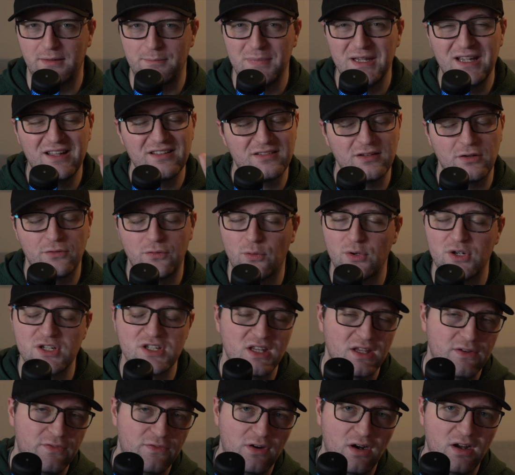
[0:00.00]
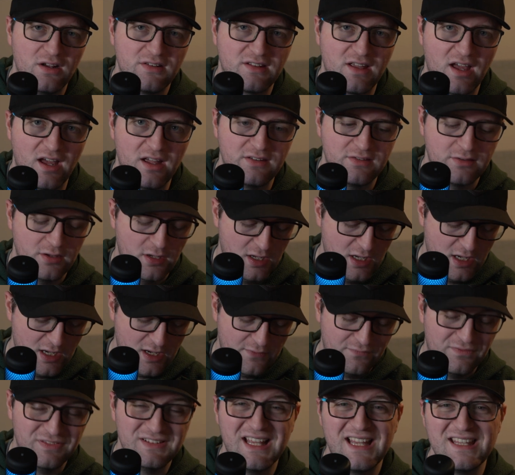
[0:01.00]
Because unfortunately for us, guys,
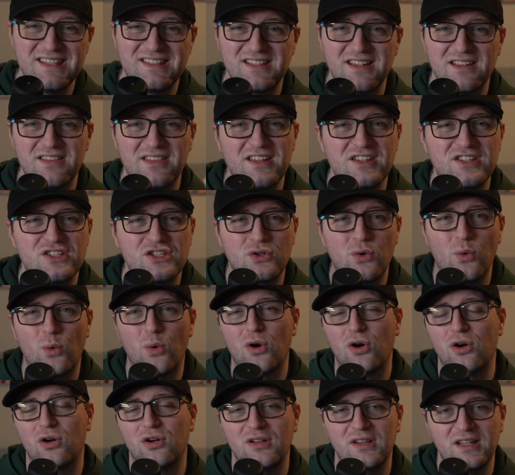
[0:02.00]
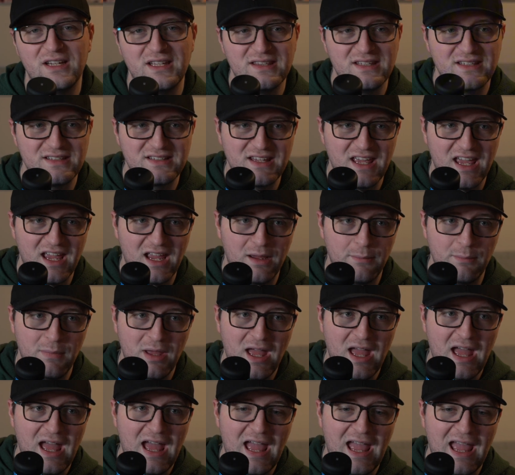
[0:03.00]
Valencia, they score early in this game,
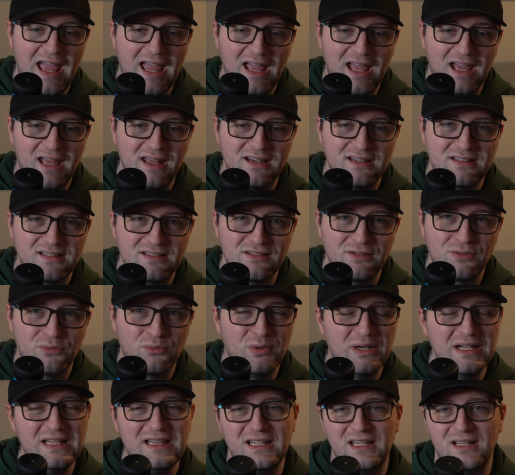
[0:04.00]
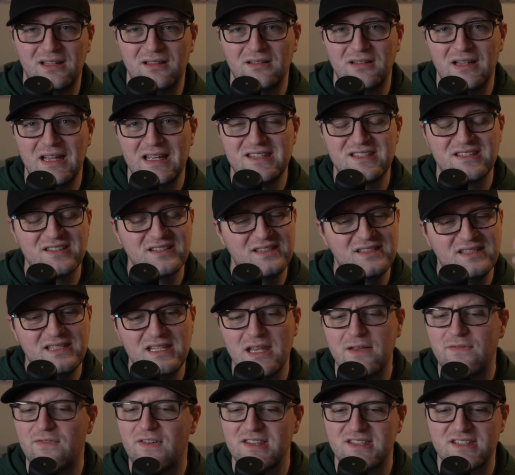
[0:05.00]
and really, it's just
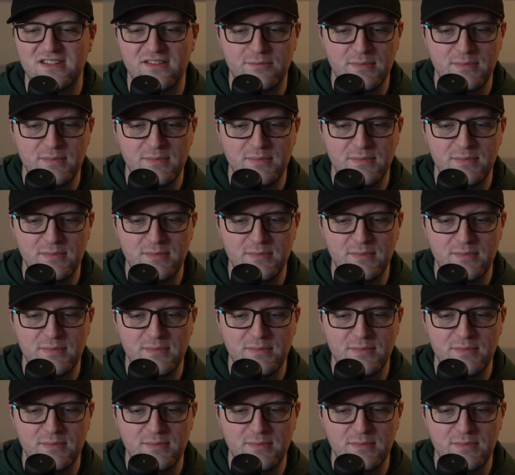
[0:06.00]
defensive